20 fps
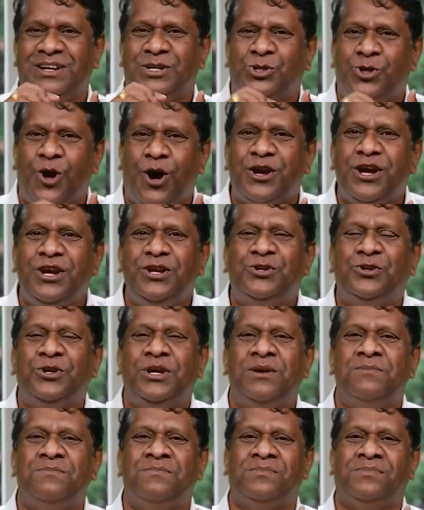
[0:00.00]
talking to
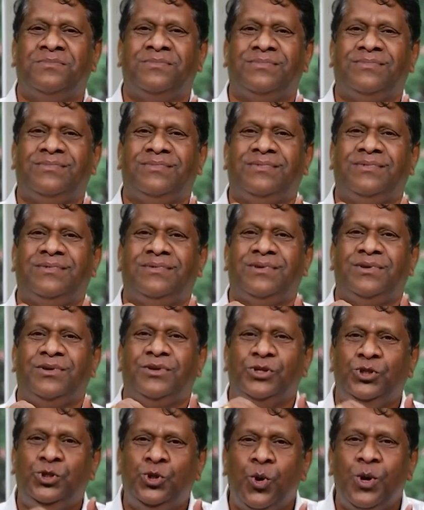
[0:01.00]
him,
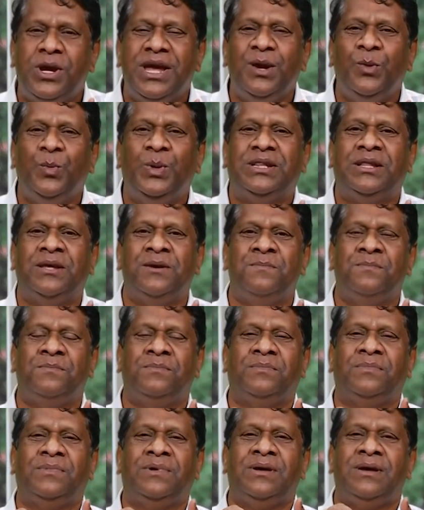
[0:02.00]
joking with
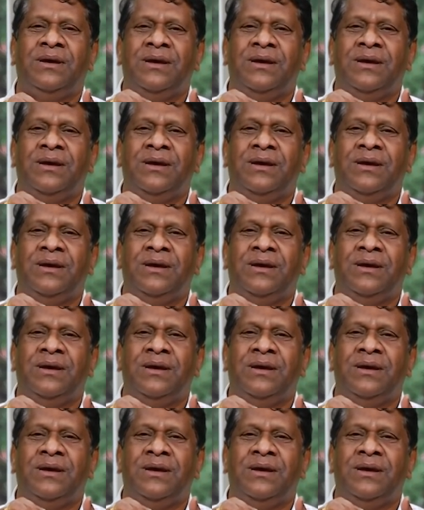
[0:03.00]
him,